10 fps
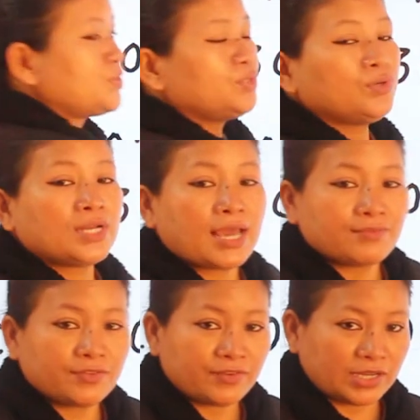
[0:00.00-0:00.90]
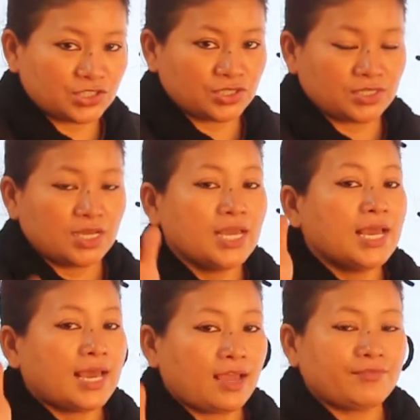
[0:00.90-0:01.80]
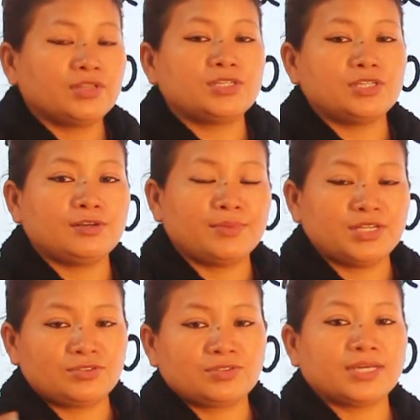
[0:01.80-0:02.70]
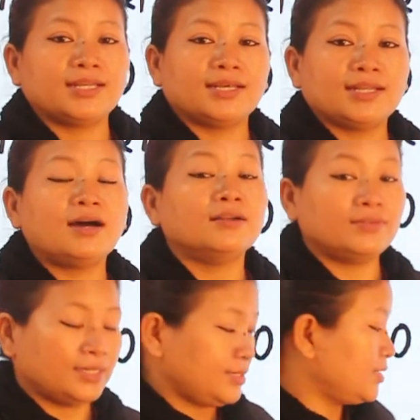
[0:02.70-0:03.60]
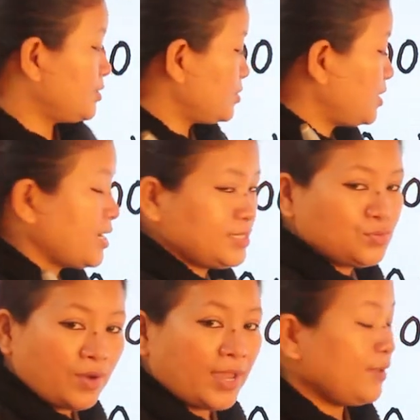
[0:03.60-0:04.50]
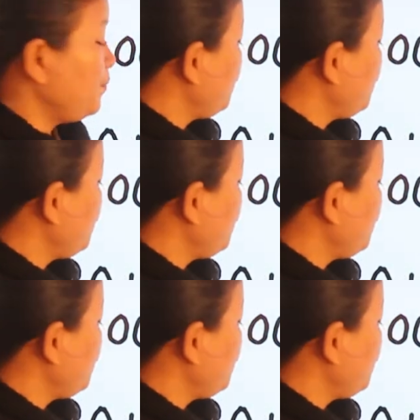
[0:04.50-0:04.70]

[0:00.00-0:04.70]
we do not have the fraction having the denominator 10 and 100, that is why.